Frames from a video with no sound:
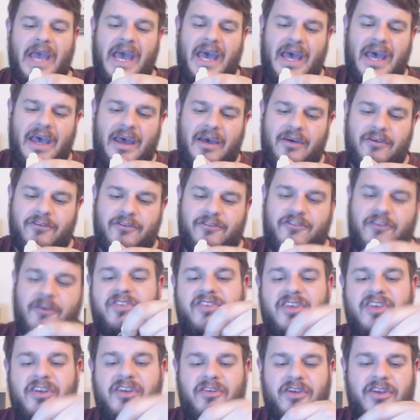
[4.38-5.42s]
We have
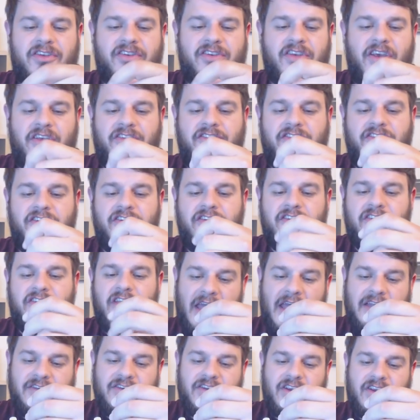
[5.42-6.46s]
Mysterious Custard
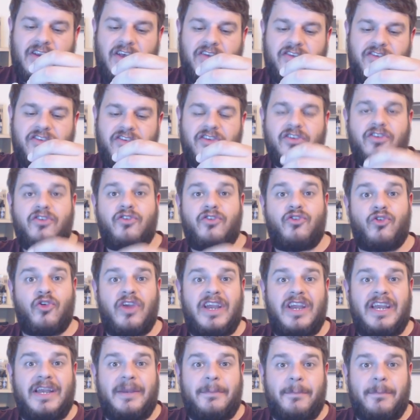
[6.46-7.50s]
and Custard
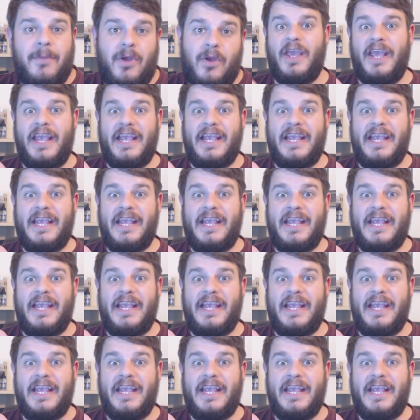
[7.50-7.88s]
Dream.